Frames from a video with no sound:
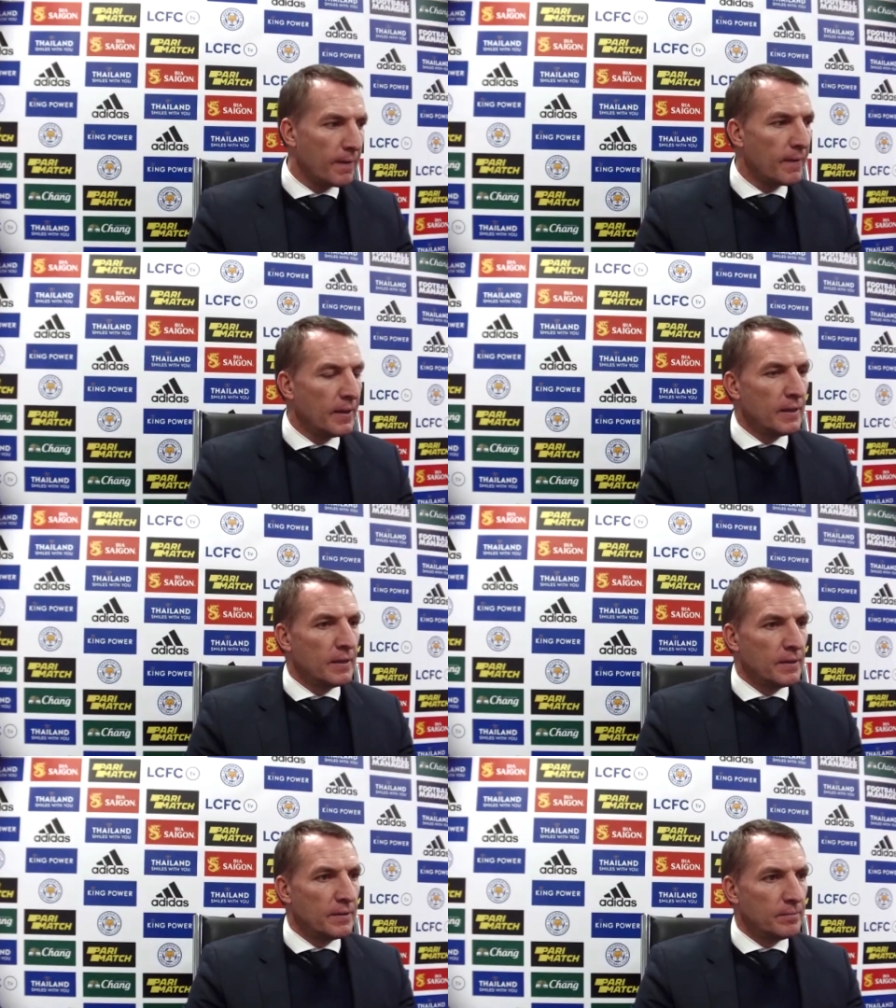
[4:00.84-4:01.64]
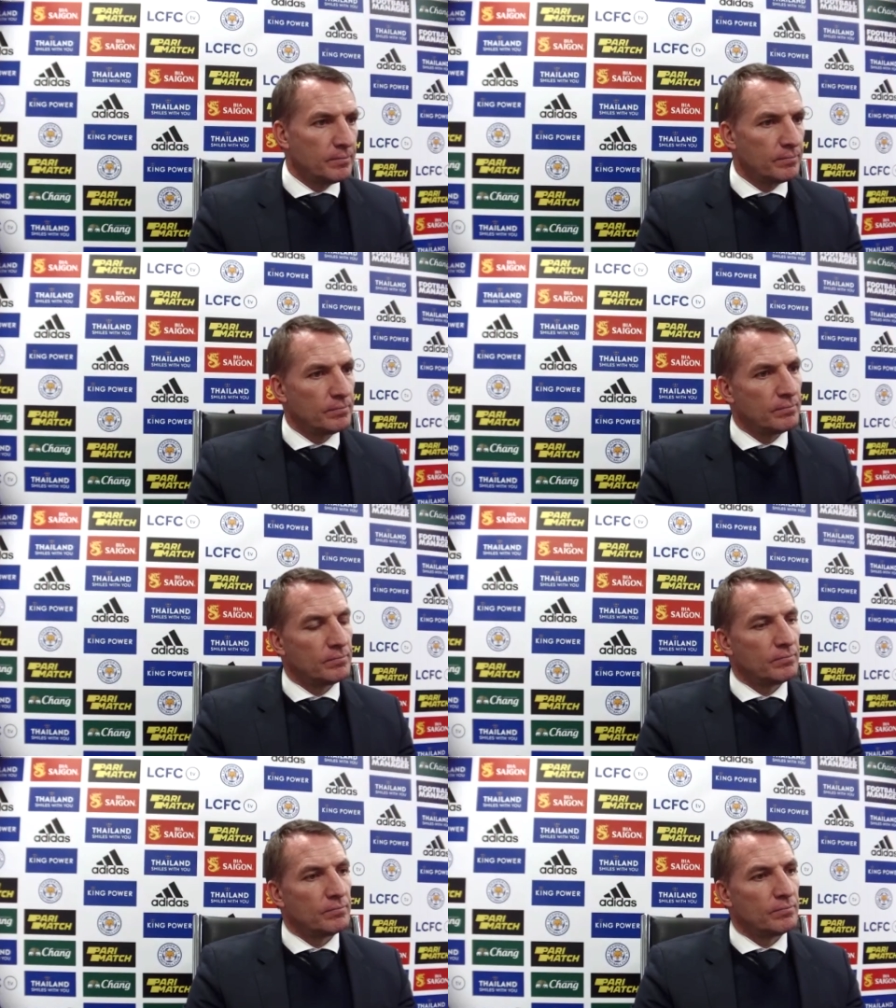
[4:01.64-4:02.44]
And if so, is he likely to be
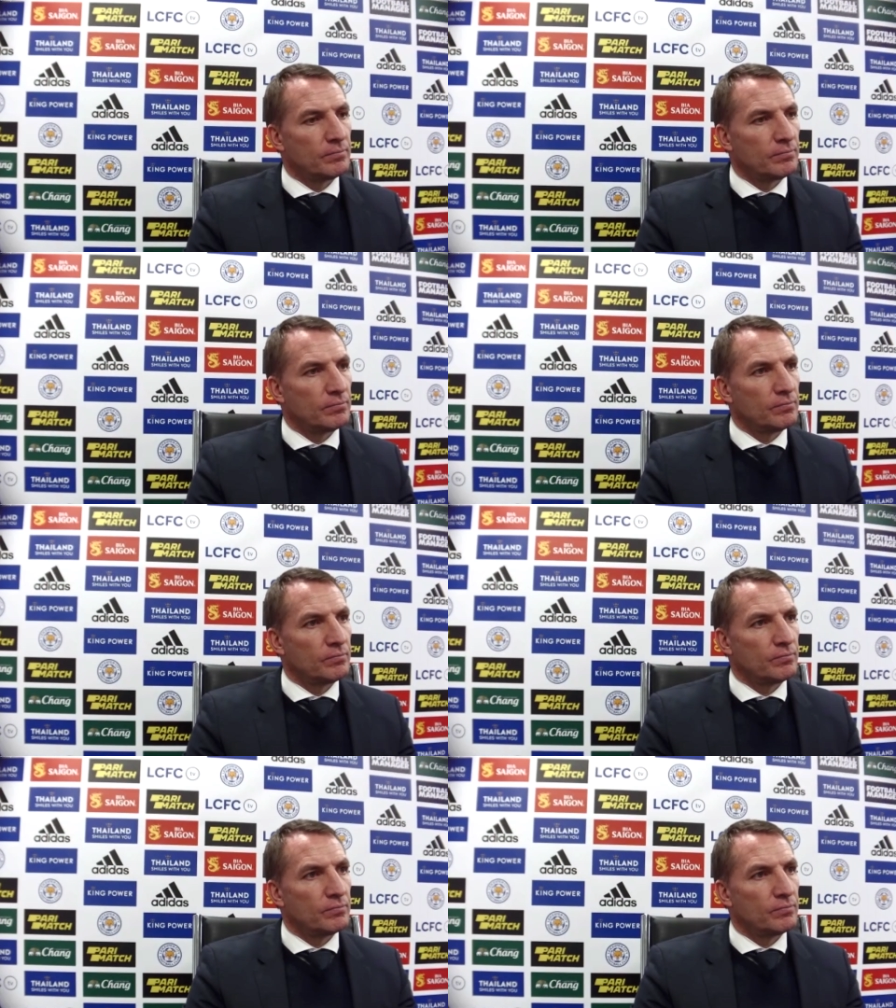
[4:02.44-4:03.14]
okay for Tuesday?